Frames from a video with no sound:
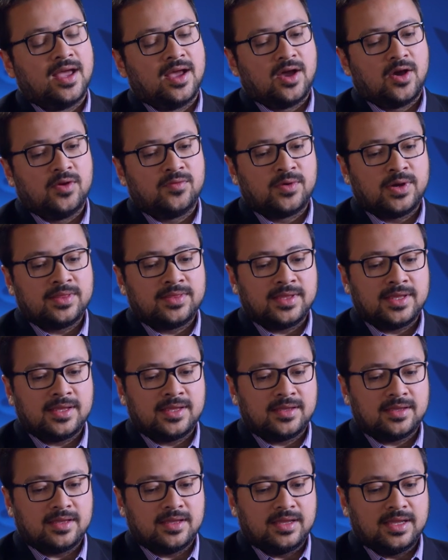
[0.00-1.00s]
However, I
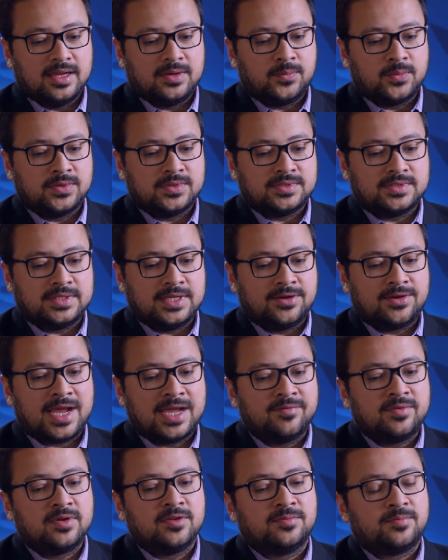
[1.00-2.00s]
think it was the
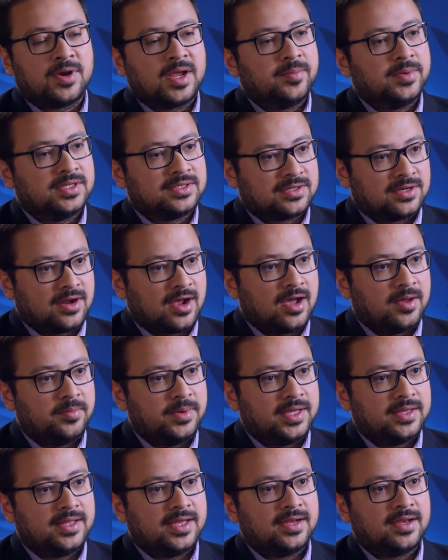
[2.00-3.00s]
arrival of Prime Minister
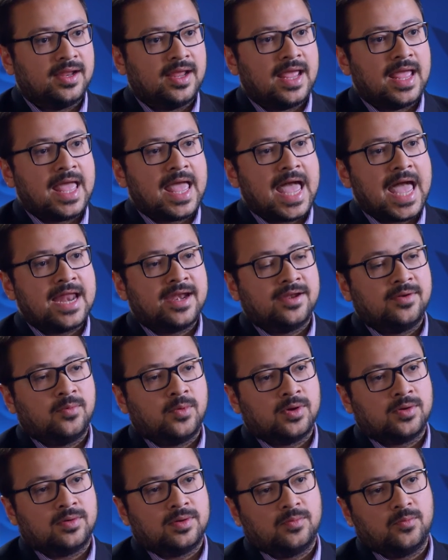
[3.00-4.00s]
Abe that added
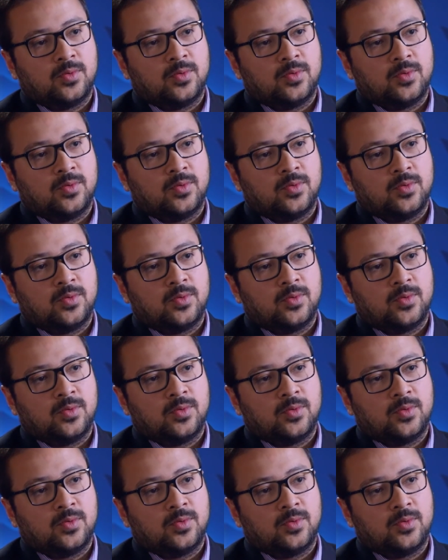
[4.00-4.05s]
what,